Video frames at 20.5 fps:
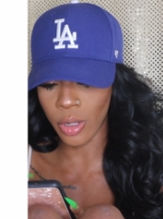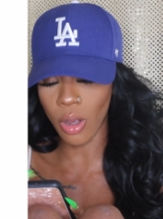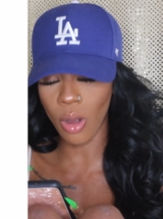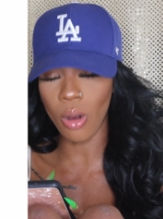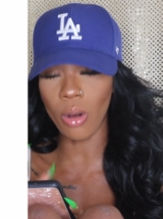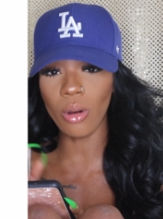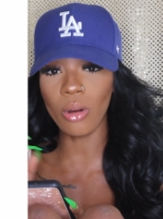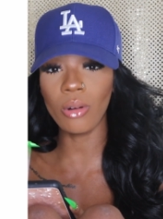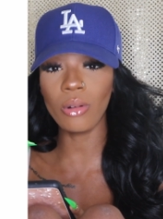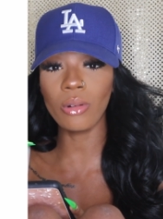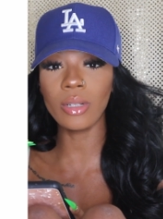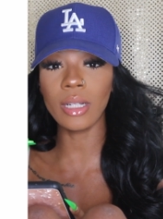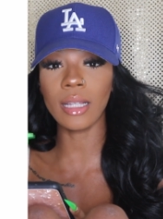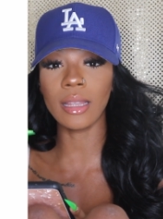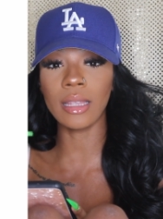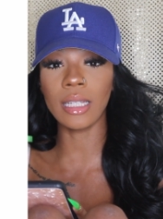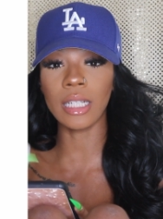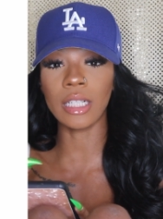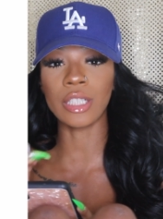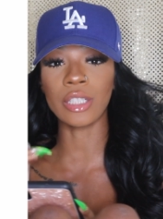Gold
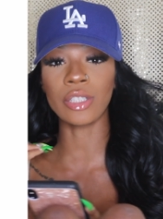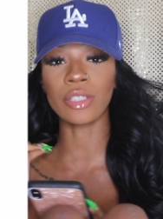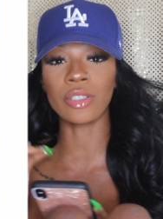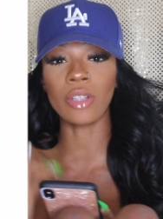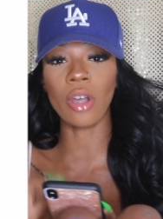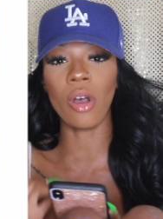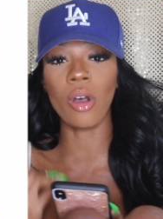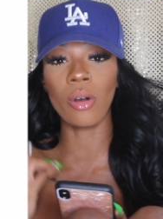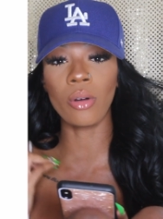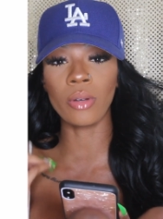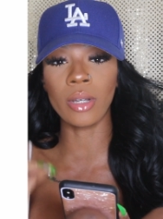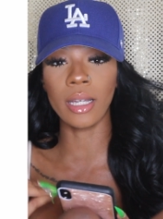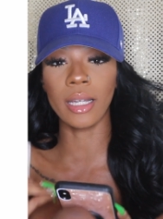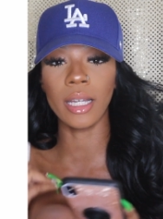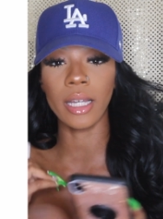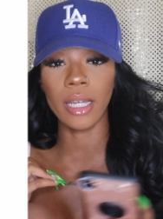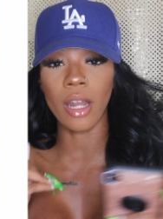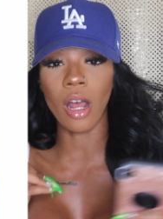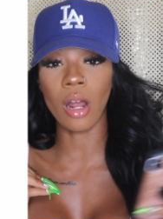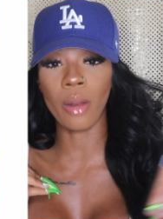looks so
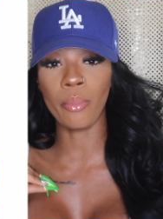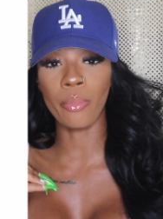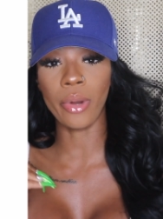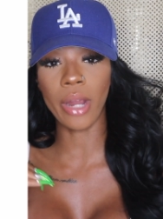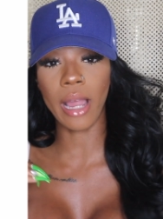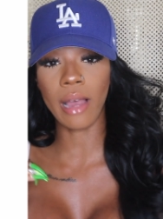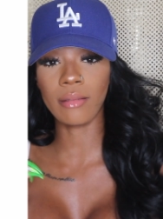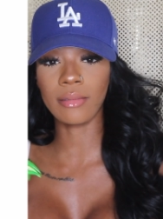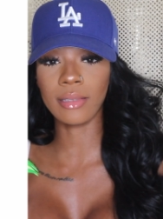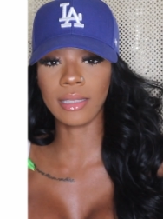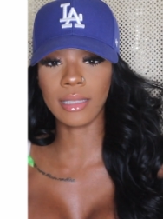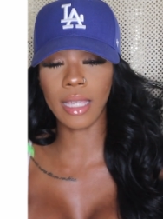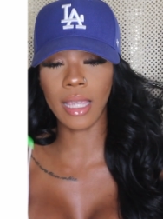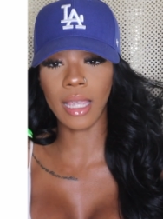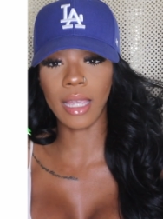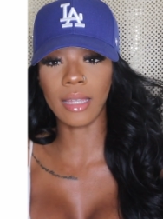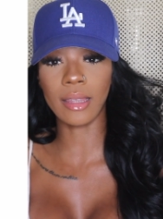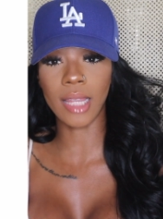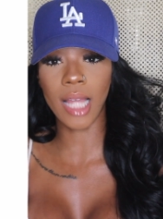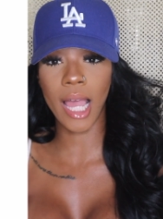good on brown
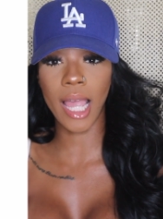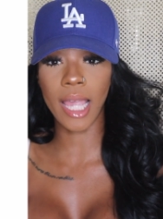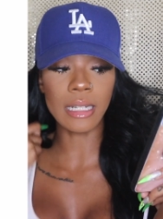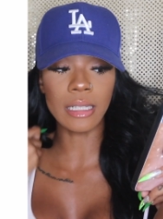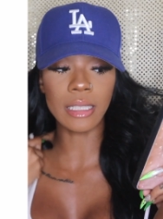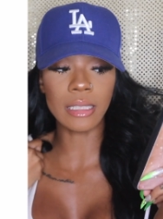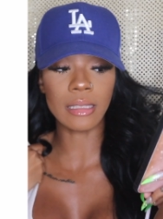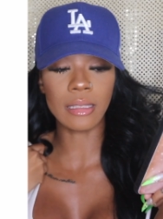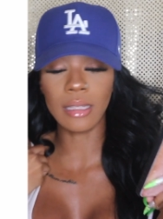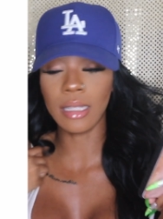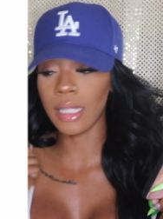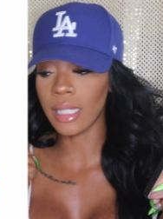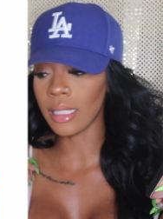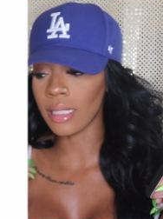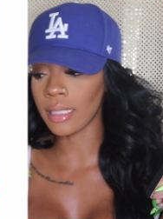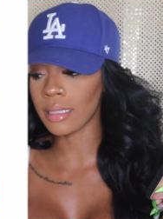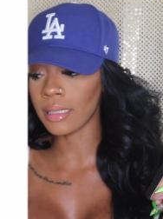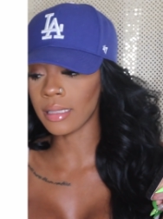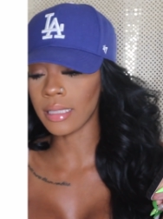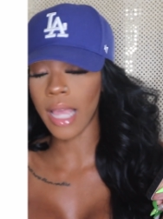skin. Like, it just
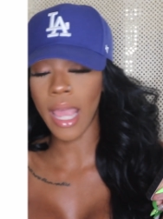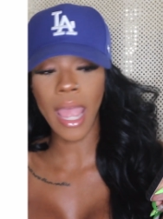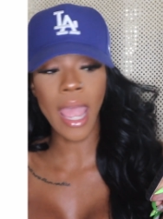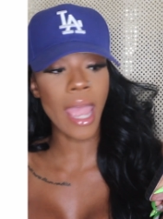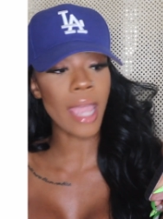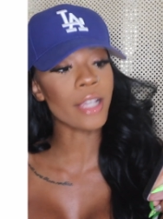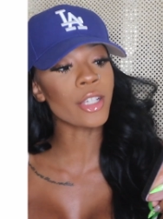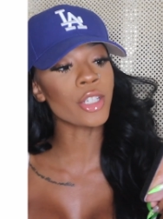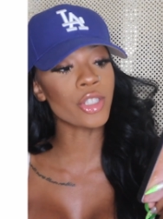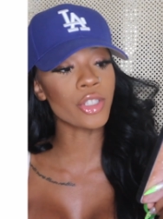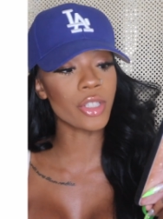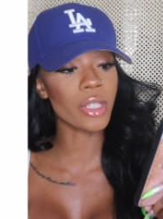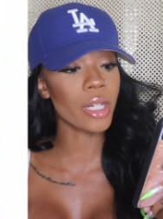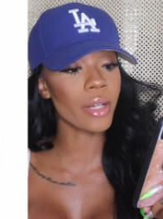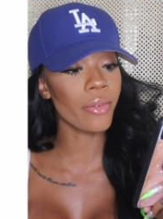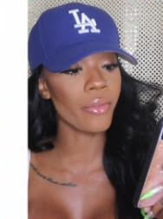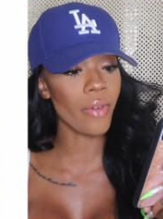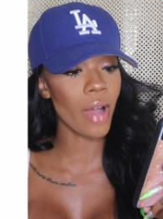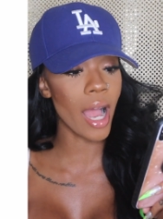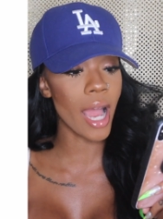looks
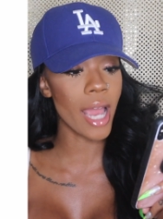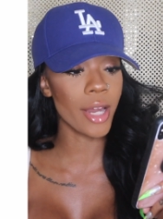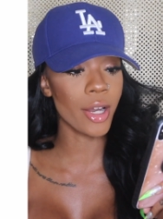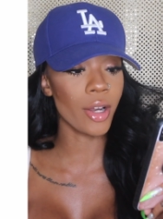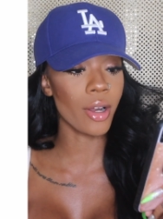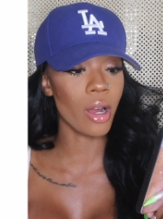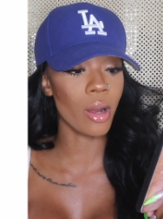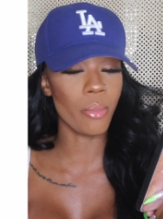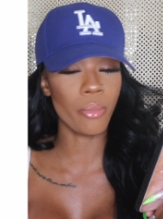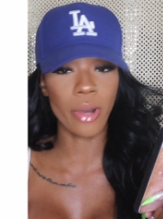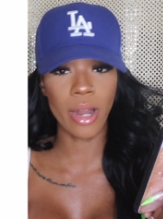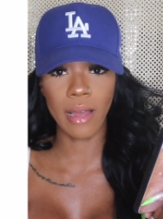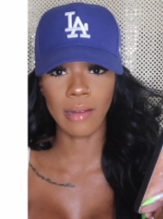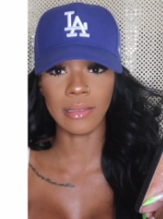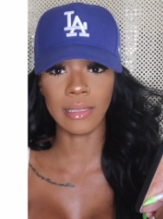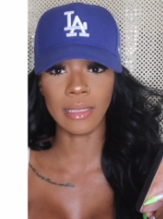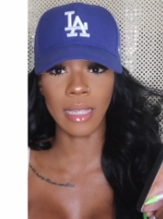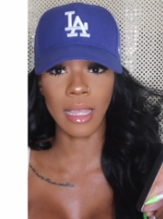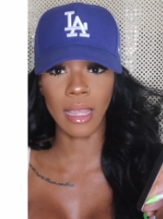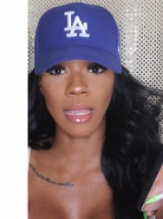extra fire on
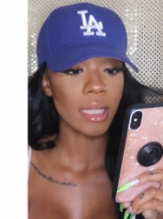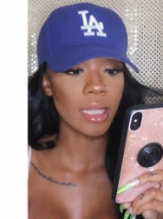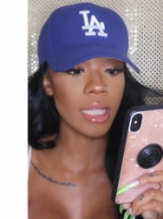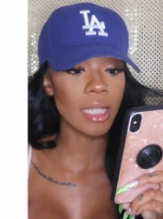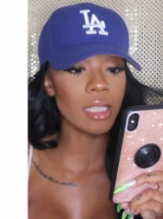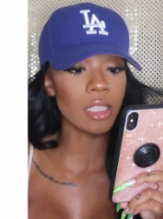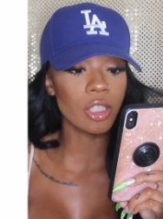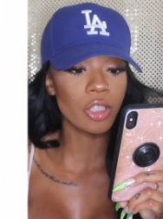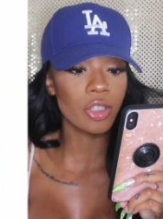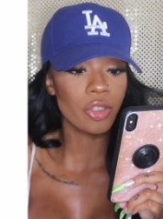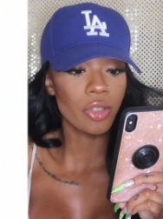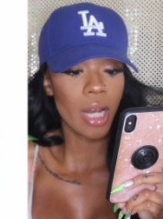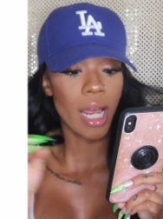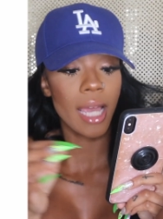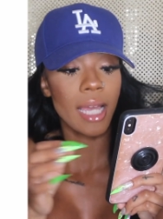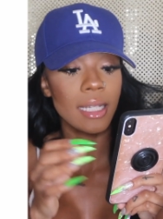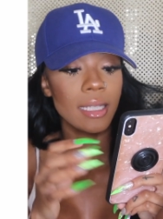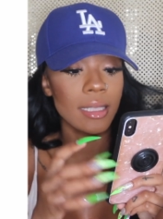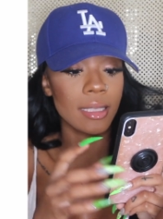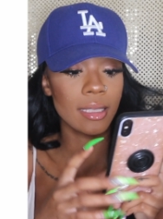brown skin. This
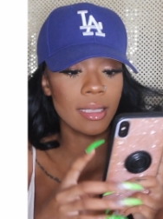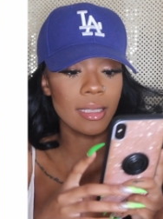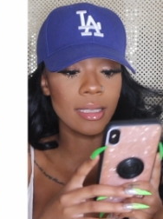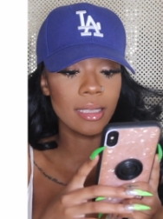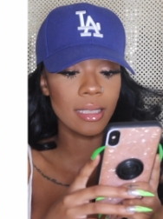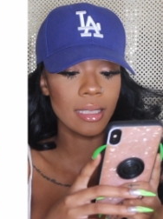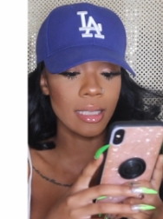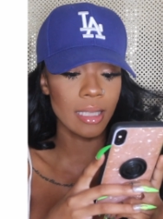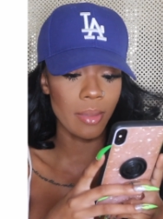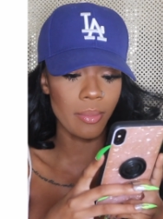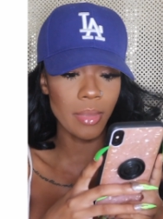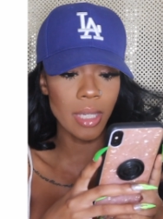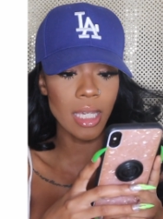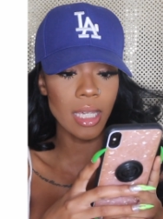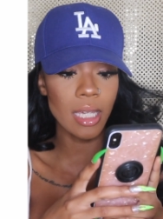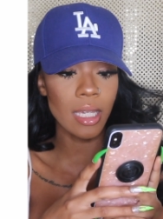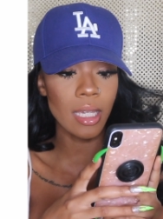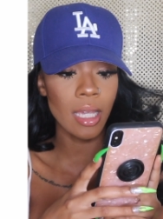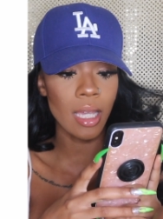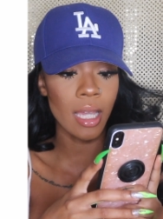dress, to
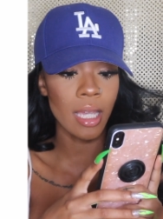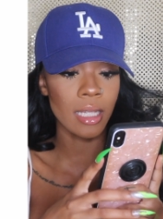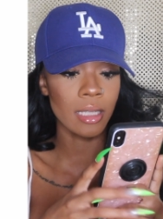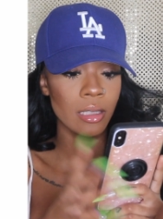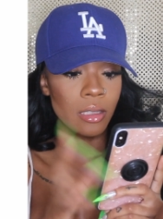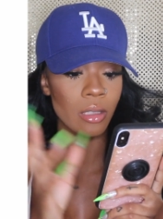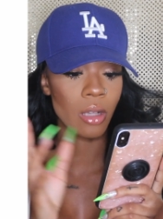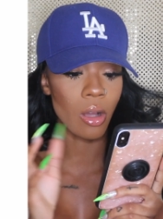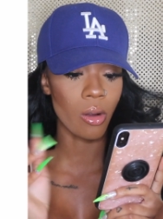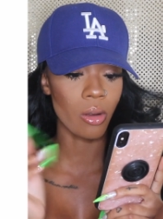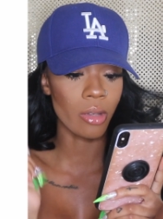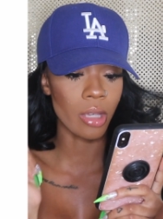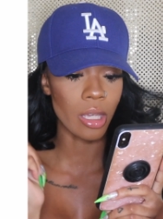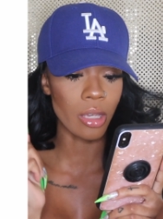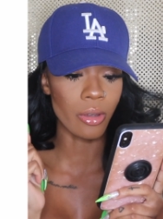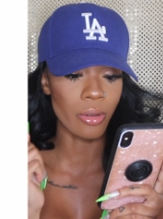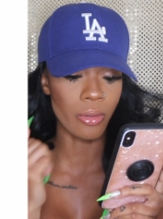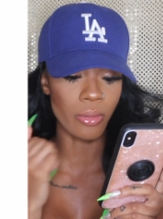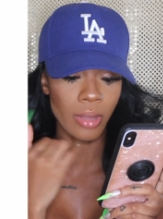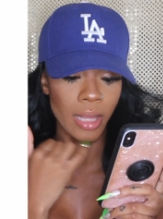me, is so
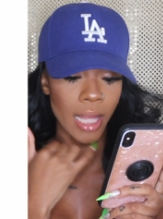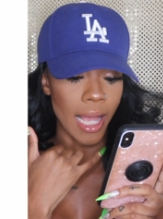cute.